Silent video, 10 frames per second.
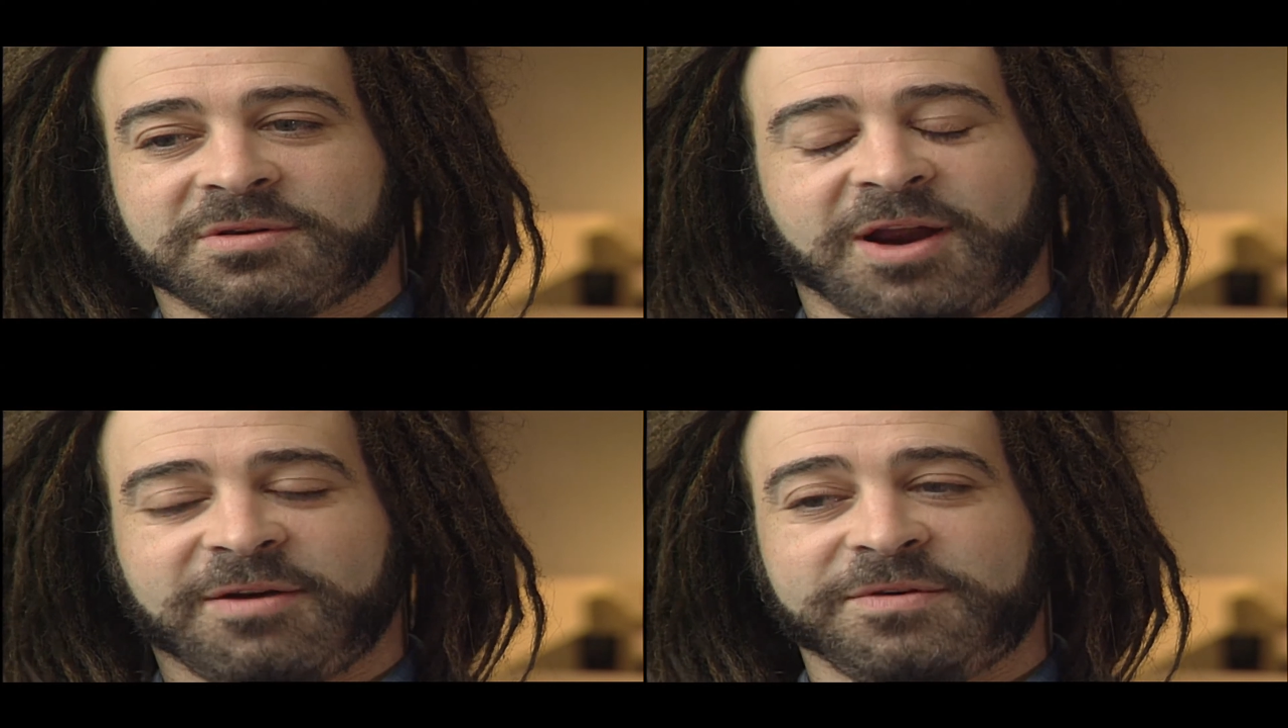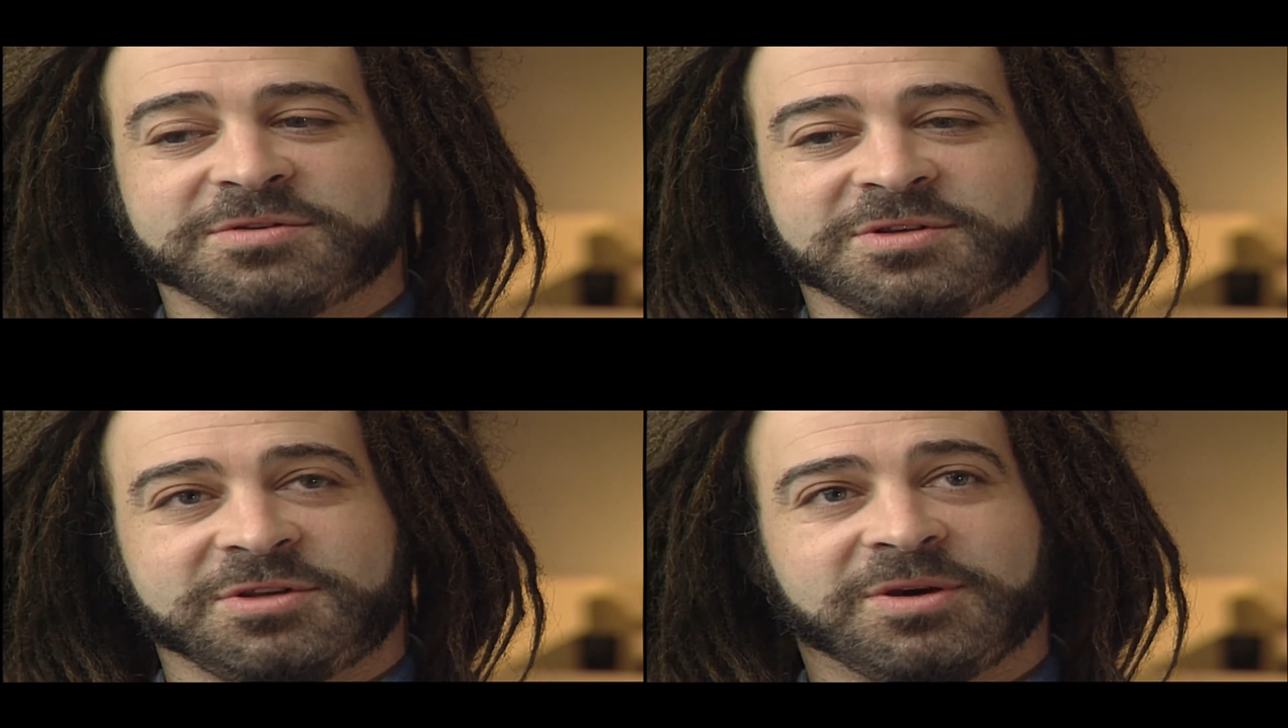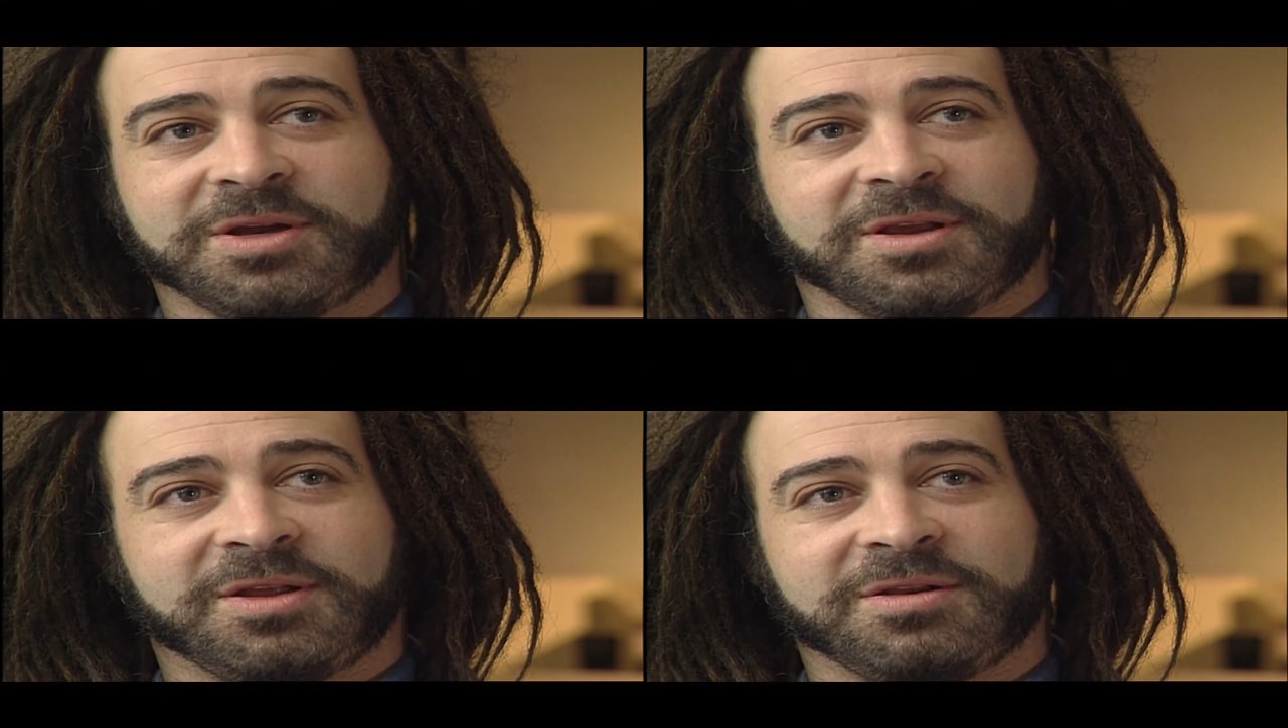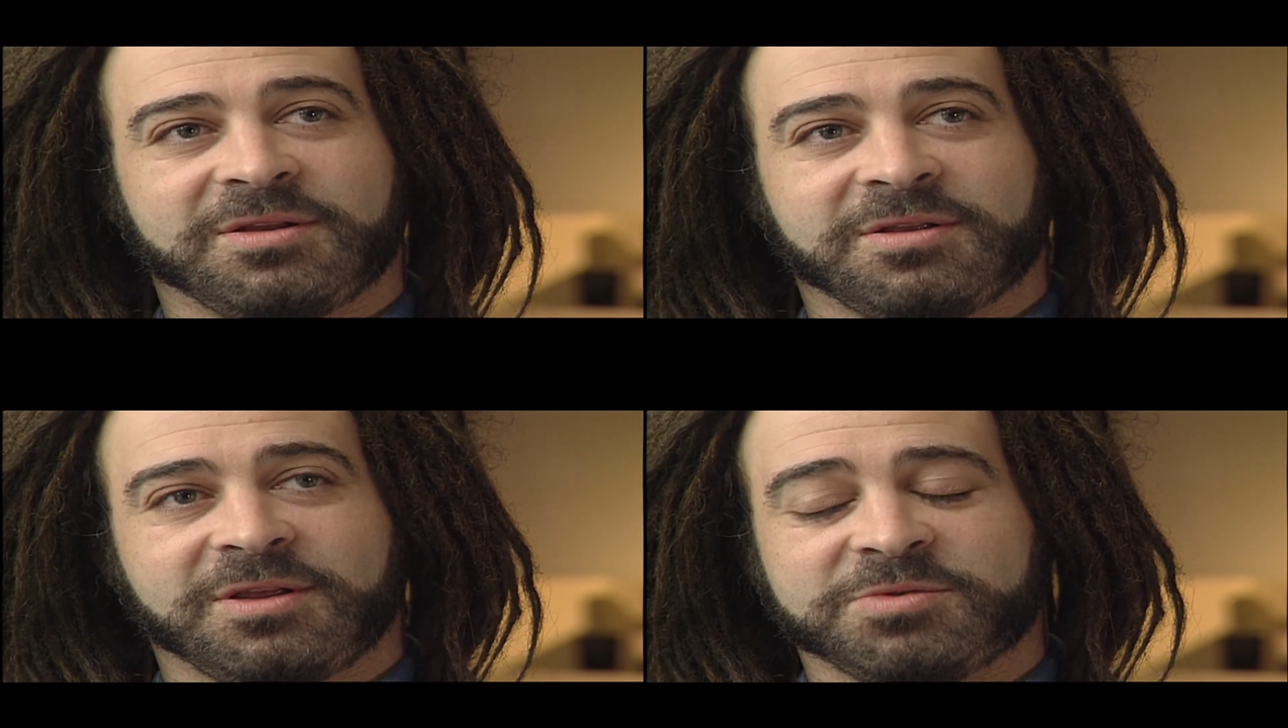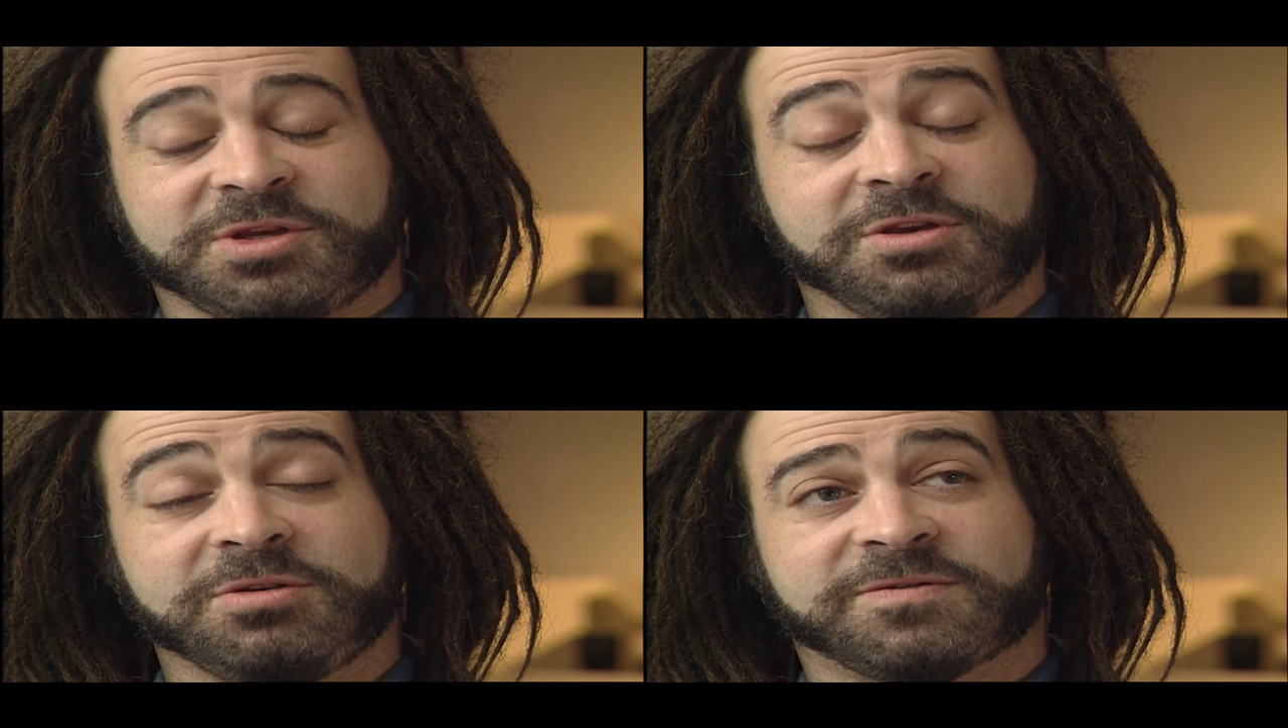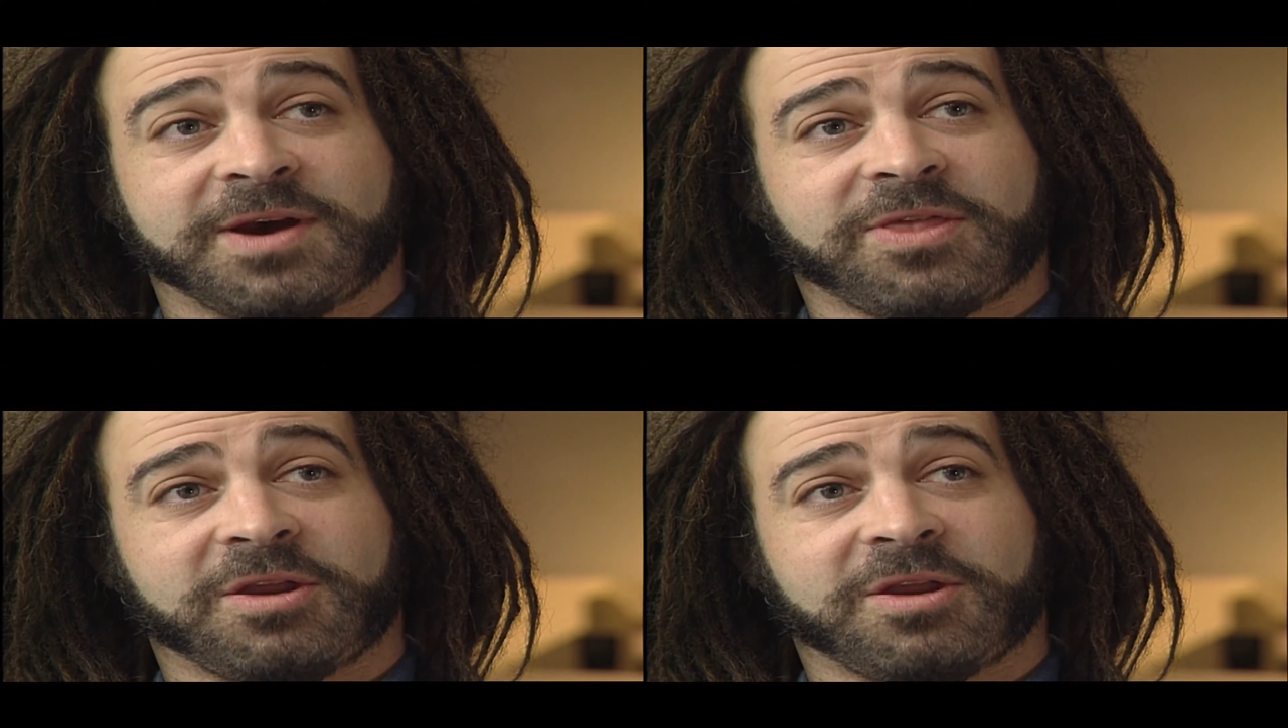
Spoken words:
refused to do it, and it was a huge fight